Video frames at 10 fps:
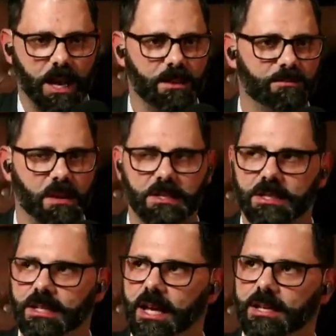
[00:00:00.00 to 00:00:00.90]
I have
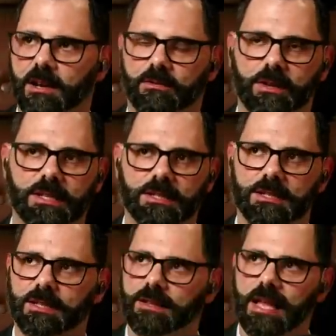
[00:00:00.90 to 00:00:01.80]
mentioned head
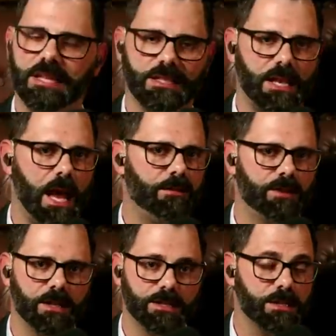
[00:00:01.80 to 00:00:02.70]
coverings less than half a
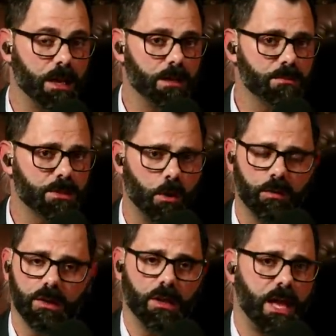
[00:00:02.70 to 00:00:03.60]
dozen times
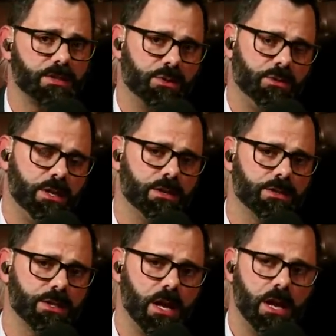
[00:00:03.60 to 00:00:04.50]
over the last 2
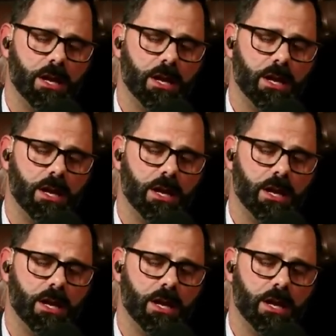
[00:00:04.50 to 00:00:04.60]
years.